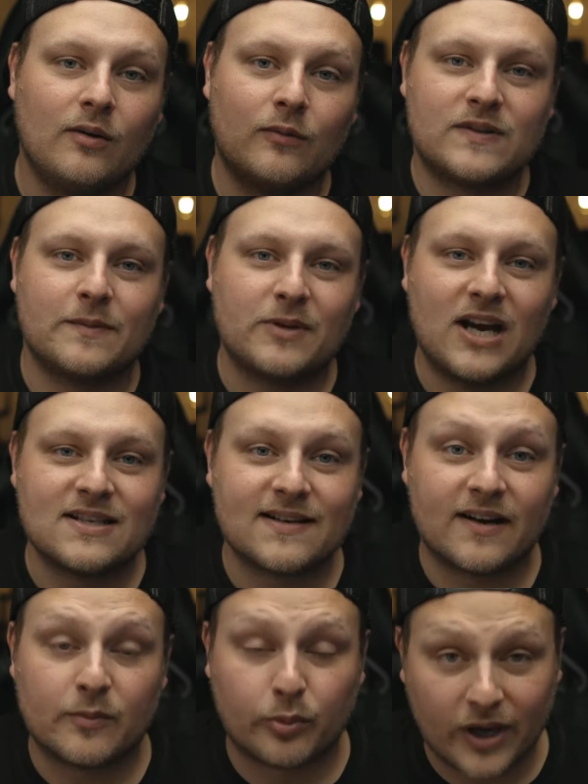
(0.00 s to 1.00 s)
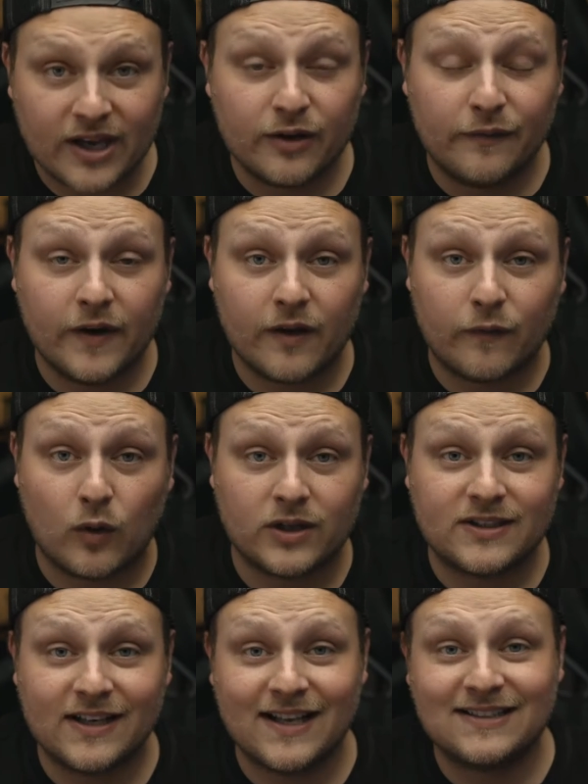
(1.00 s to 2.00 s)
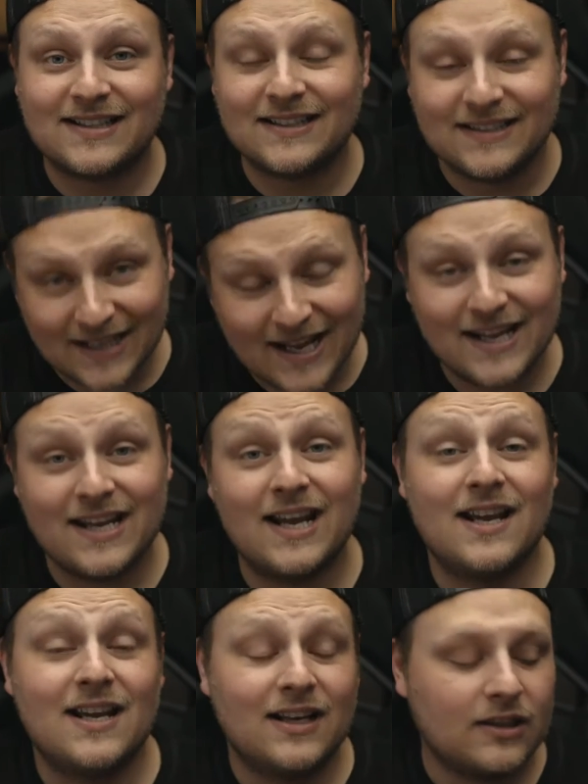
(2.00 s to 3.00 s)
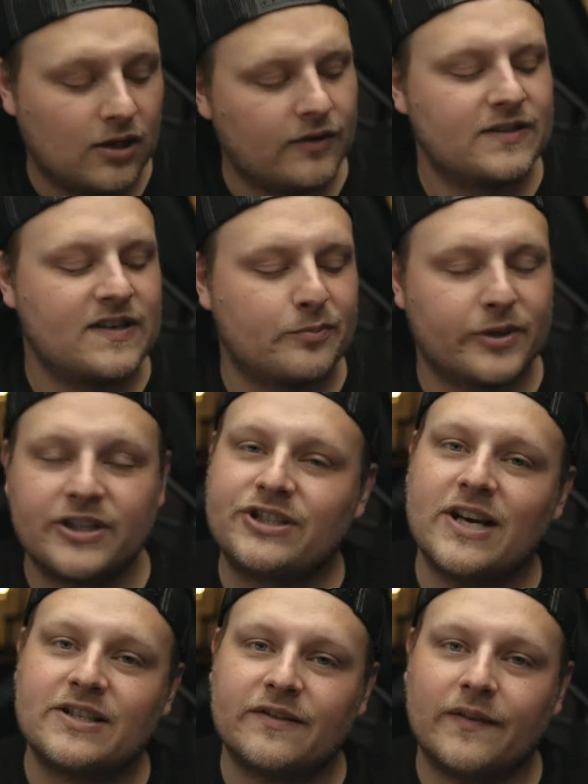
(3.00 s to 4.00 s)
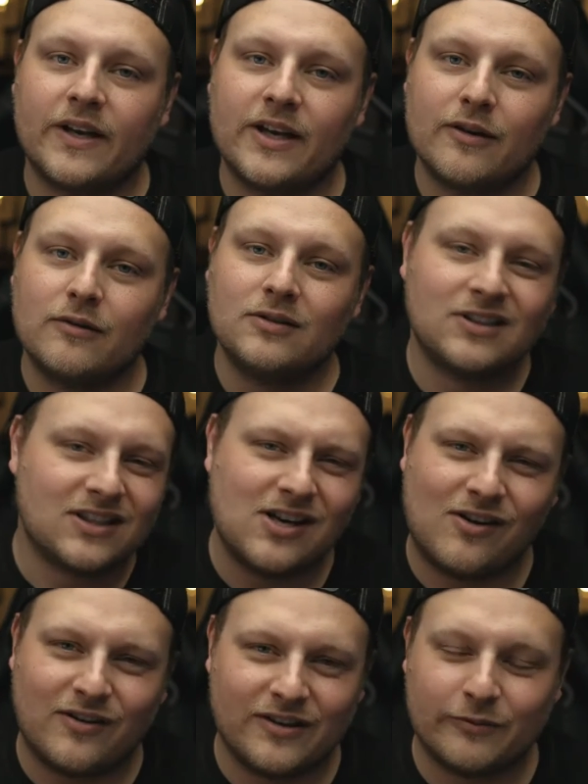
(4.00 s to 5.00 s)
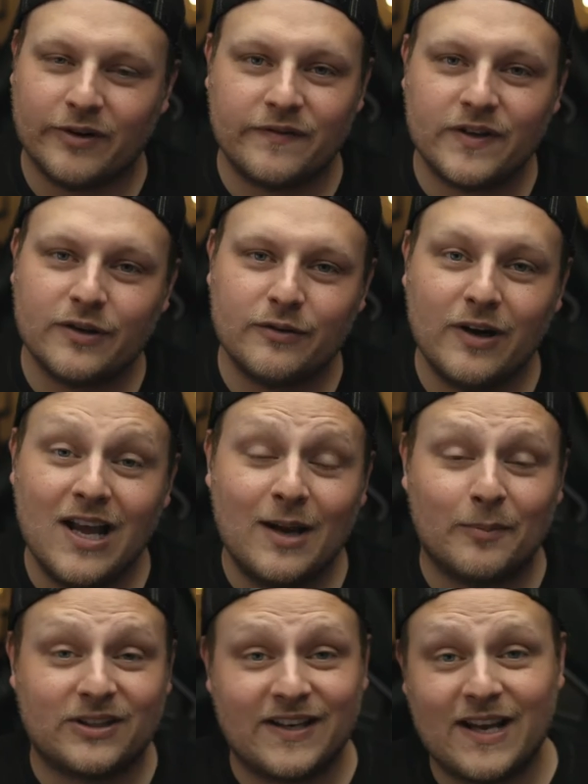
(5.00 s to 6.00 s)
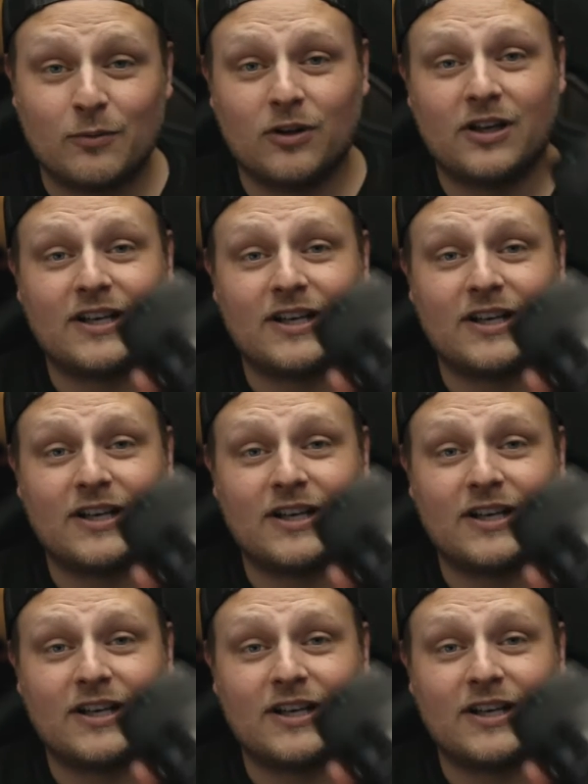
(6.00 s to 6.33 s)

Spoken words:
What's up guys, I got a brand new video for you today. Call this an appreciation video, call it a review, but today we're